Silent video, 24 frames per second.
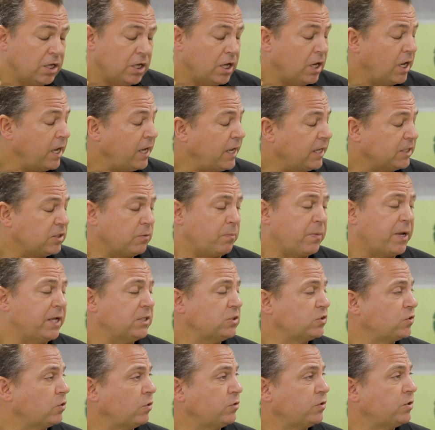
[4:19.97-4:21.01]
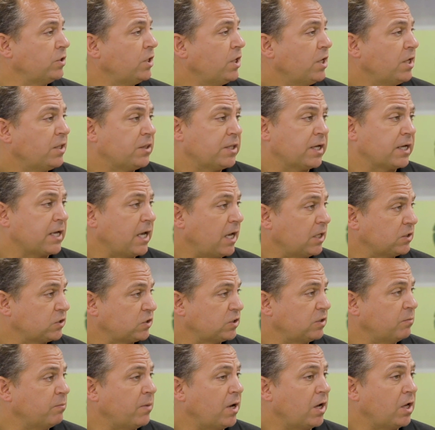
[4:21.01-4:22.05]
it, depends on the
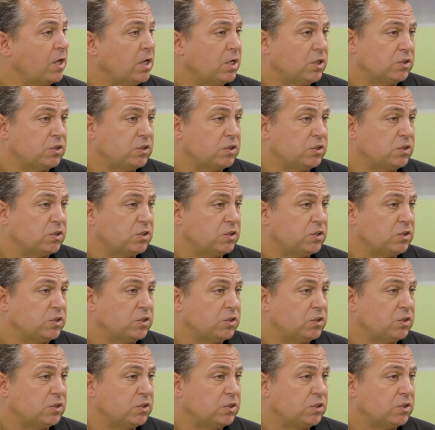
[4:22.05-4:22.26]
customer.